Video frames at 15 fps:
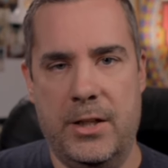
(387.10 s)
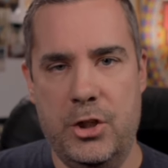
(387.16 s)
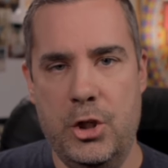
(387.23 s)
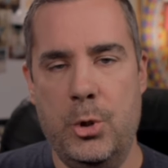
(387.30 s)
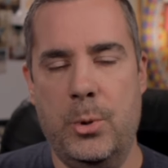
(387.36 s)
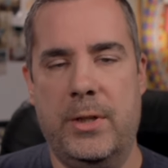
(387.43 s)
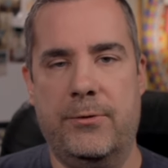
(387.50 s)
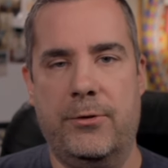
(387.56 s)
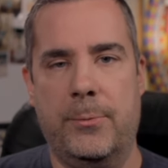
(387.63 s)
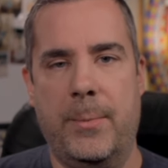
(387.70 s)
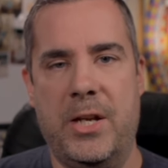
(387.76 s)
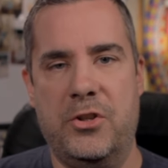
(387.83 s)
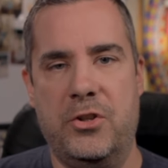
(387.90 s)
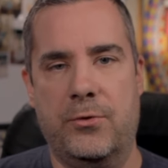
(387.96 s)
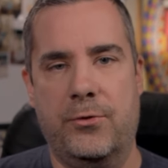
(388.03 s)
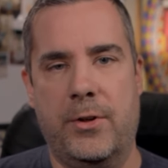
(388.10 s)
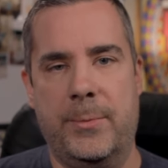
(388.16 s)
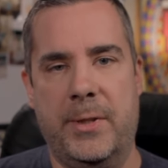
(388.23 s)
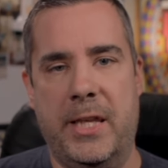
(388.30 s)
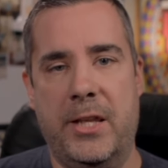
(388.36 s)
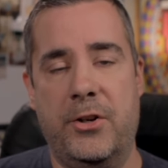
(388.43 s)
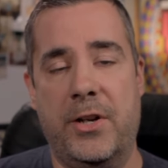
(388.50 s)
new information
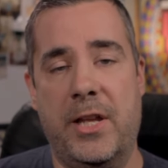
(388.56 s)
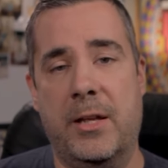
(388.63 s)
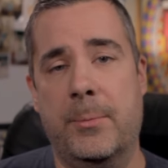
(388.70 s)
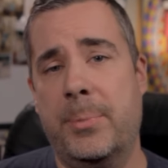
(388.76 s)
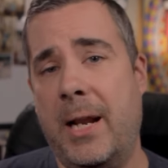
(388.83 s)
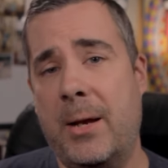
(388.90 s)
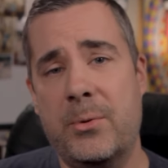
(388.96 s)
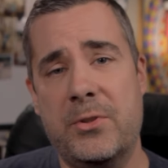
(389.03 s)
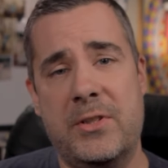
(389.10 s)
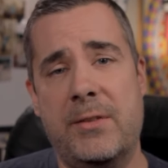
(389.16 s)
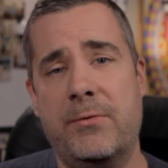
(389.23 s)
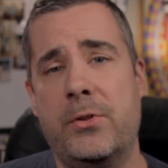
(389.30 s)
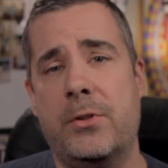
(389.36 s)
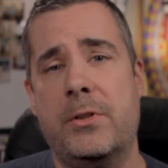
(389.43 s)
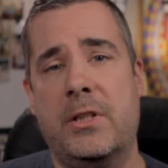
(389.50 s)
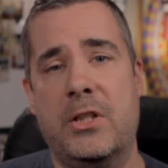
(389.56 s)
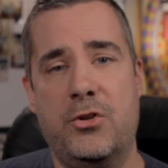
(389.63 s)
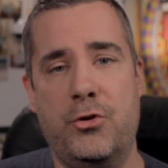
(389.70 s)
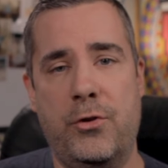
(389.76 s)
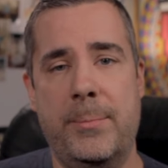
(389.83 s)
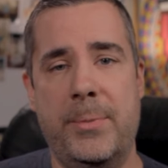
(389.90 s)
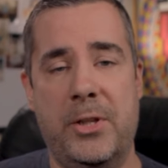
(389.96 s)
from the internet, but I was never
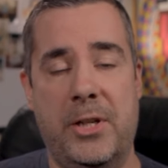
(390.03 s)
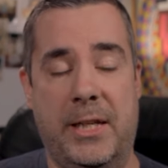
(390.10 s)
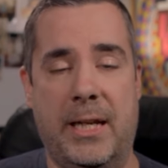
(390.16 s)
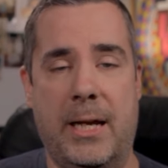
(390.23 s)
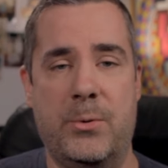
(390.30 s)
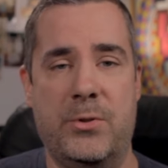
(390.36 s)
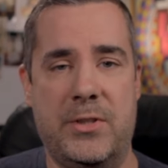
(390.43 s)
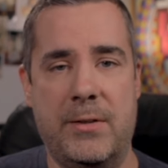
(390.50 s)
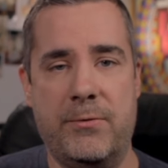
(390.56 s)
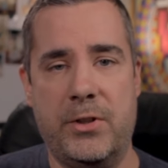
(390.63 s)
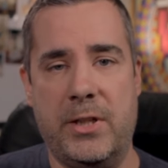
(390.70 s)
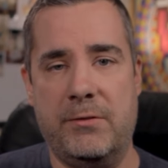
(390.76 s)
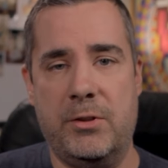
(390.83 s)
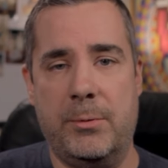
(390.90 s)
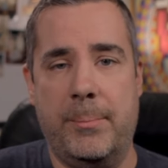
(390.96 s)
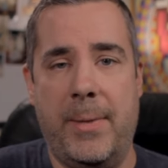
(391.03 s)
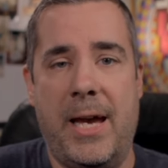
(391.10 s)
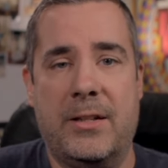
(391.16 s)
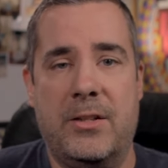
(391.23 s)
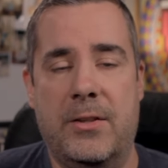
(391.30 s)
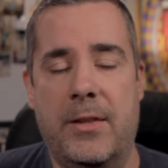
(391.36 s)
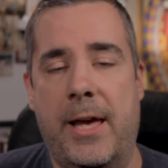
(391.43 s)
contributing. I was never giving
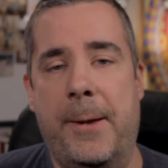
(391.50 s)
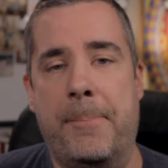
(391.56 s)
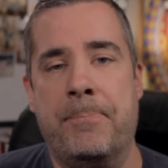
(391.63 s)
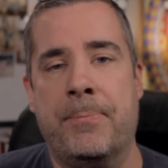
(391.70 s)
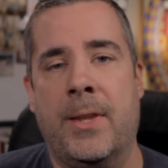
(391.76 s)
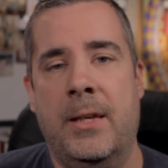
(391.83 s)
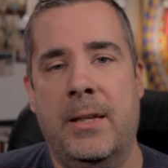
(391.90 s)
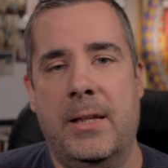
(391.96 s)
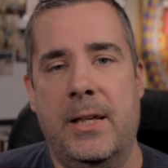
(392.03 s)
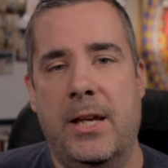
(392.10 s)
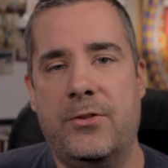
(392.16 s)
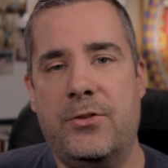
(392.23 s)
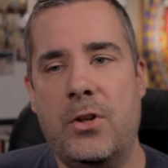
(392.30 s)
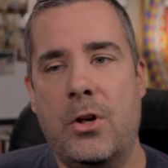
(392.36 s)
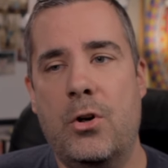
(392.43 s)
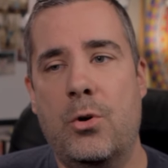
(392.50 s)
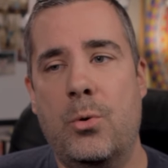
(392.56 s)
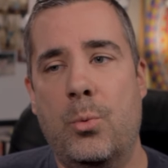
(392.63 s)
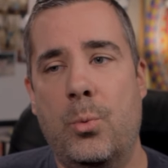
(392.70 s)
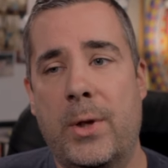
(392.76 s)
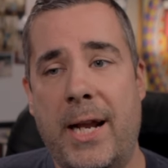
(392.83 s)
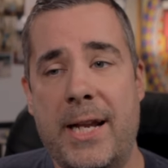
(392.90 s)
back to that. And so
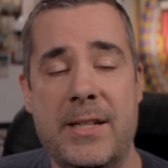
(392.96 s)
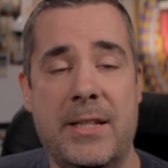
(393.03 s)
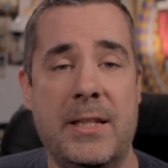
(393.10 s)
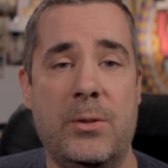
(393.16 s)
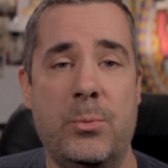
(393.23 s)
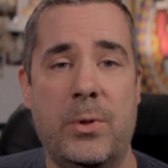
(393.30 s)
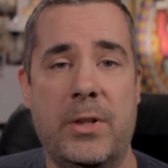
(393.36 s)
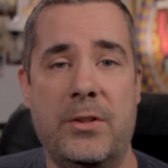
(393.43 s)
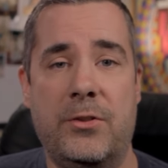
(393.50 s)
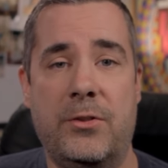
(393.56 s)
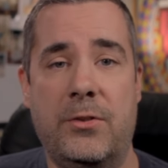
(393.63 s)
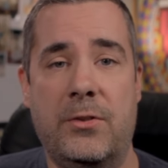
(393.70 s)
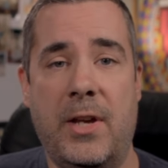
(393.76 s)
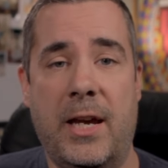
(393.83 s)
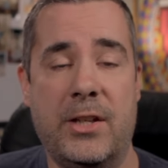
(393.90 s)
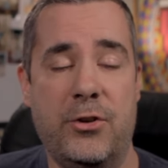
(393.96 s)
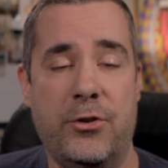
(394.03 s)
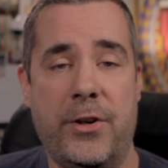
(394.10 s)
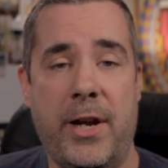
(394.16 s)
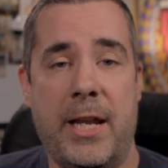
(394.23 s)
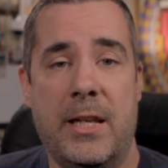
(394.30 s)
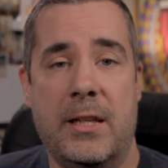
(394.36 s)
what I did was I
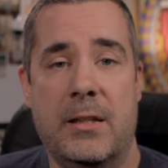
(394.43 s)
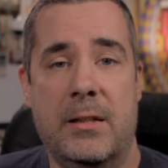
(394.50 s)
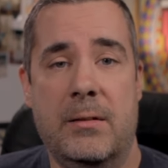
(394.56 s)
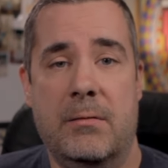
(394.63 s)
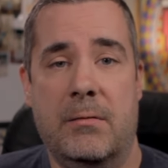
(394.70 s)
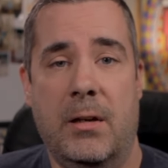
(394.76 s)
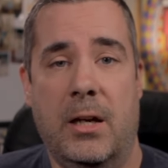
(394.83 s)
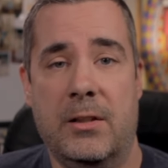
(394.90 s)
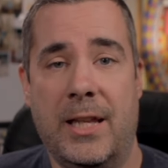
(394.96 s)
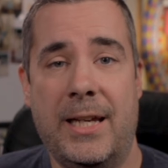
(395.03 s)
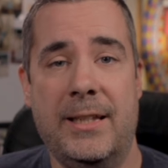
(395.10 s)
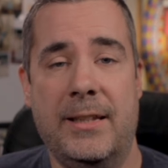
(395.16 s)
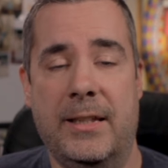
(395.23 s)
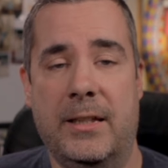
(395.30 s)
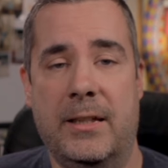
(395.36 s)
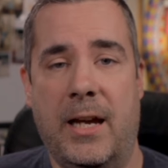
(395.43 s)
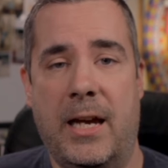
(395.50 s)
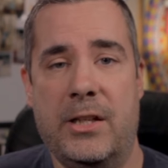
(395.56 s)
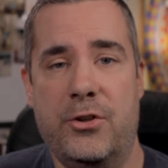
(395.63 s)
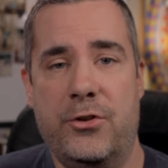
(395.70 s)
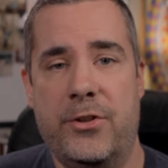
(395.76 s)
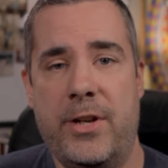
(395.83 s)
created a light leak.
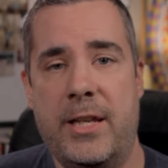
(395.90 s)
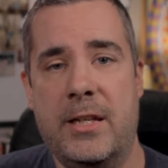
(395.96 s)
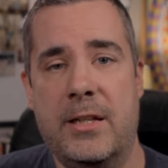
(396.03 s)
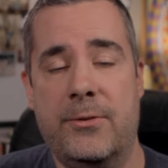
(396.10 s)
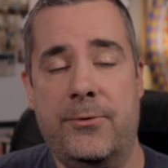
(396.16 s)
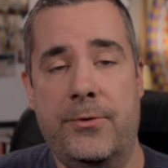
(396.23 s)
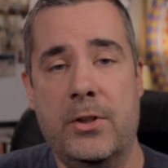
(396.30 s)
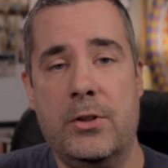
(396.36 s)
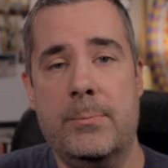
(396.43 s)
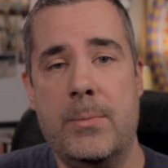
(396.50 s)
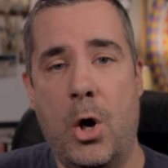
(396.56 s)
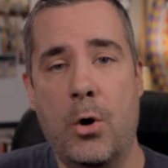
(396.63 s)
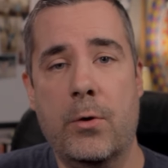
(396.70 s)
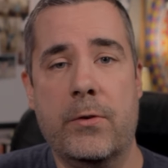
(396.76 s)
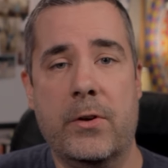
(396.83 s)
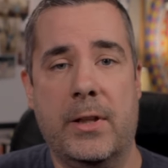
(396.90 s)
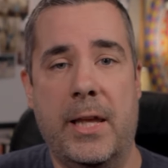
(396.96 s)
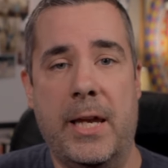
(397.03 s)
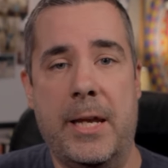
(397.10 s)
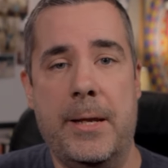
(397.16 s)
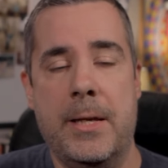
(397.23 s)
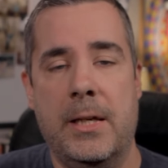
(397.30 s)
I created a film
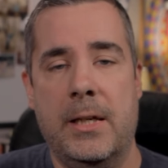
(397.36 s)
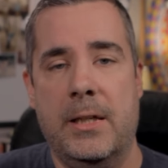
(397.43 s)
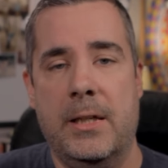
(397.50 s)
overlay